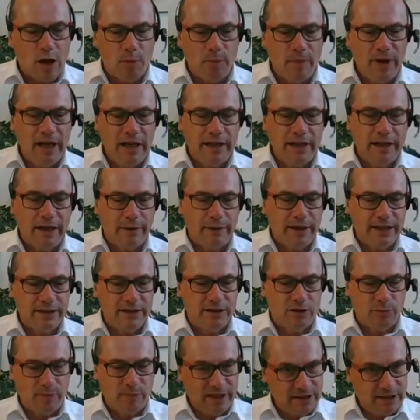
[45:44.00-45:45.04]
Military
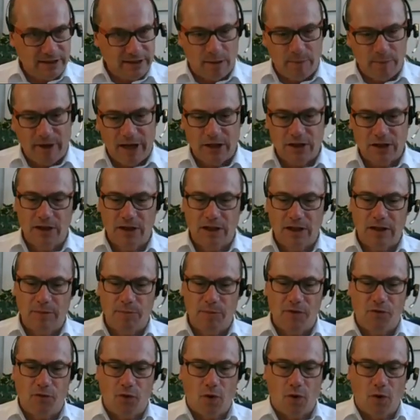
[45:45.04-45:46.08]
instruments, I mentioned it
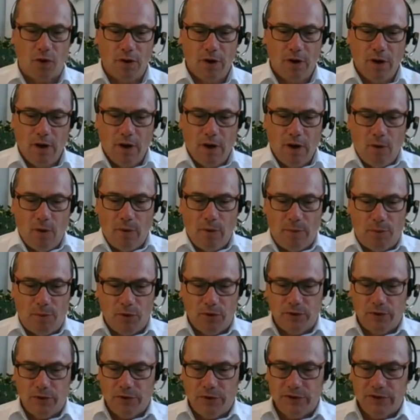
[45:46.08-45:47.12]
before, were
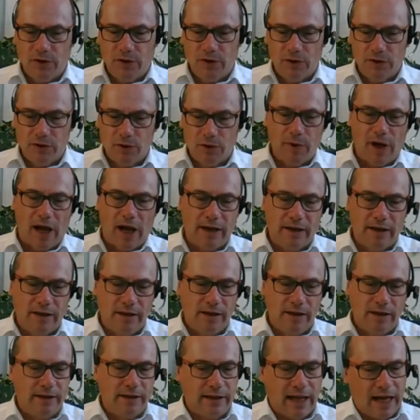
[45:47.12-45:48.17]
produced also
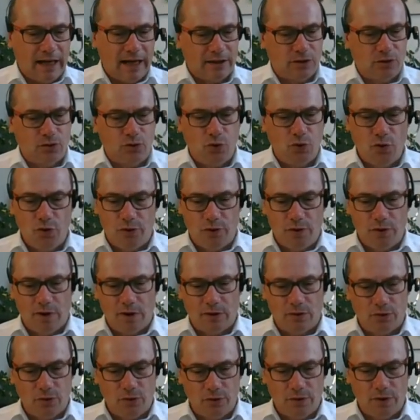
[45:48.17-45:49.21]
until
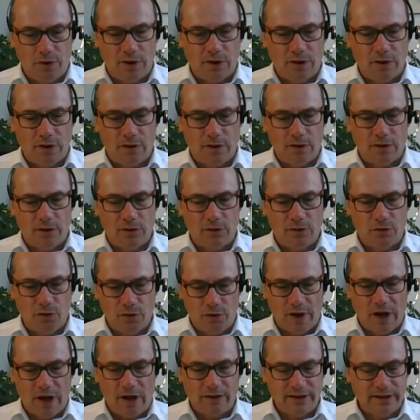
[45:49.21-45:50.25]

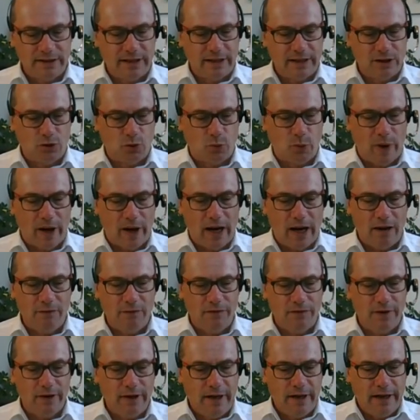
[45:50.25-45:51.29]
2012,
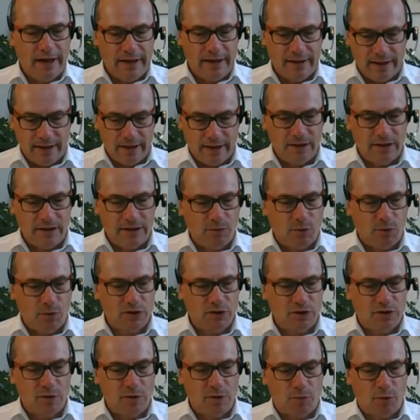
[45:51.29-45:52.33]
and then
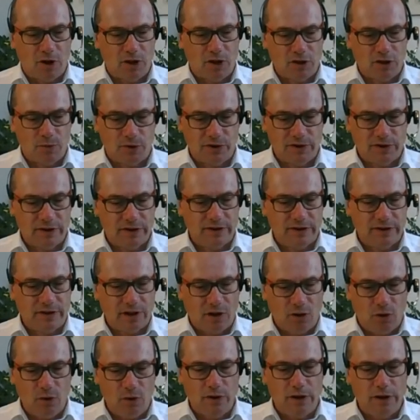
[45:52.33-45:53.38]
the branch was
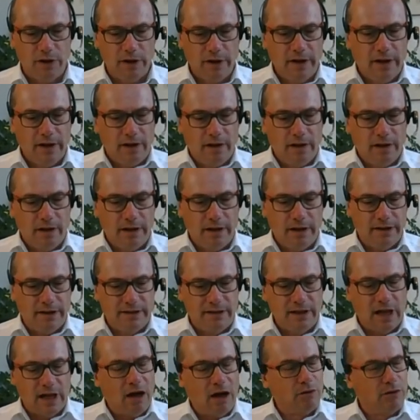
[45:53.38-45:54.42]
sold. It
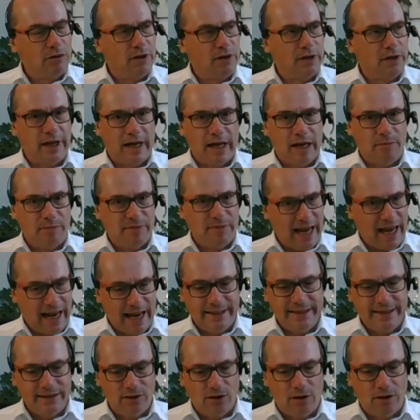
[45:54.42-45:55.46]
is now the name
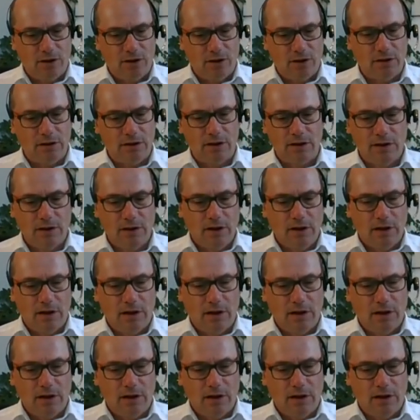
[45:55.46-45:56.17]
Hensoldt,